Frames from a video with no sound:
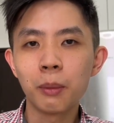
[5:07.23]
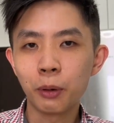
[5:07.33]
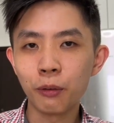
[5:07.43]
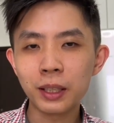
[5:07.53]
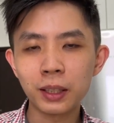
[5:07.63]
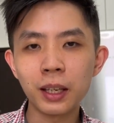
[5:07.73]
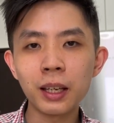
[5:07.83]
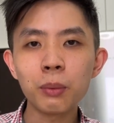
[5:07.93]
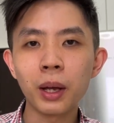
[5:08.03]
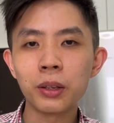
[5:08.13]

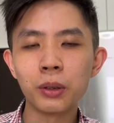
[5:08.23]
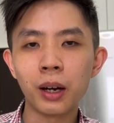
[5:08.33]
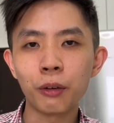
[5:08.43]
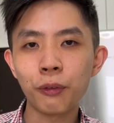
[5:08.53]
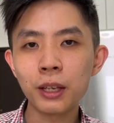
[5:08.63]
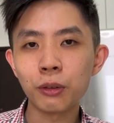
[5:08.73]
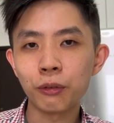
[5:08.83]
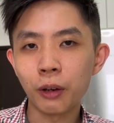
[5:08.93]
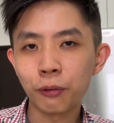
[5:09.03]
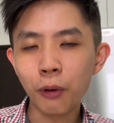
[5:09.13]
Previously, when you are faced
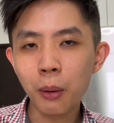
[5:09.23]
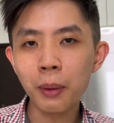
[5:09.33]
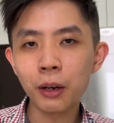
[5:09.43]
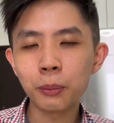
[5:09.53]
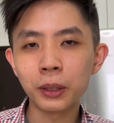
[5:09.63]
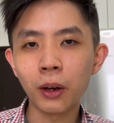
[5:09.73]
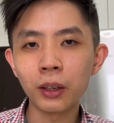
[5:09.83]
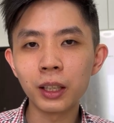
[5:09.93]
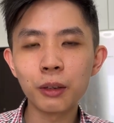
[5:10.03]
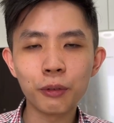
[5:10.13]
with a 4 miles per
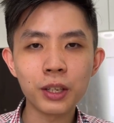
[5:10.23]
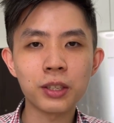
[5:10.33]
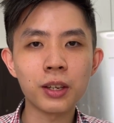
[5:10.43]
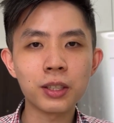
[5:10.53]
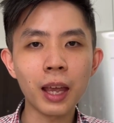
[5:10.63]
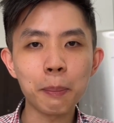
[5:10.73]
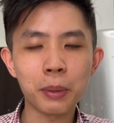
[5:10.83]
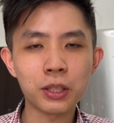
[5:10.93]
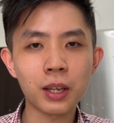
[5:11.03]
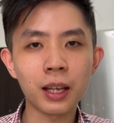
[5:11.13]
dollar versus
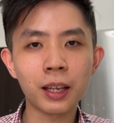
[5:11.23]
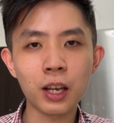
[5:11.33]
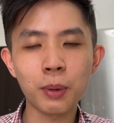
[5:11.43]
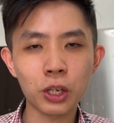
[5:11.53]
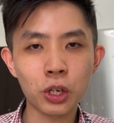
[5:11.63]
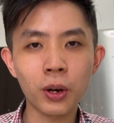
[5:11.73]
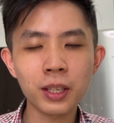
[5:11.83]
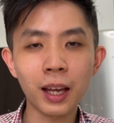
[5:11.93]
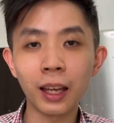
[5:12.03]
8% cashback choice,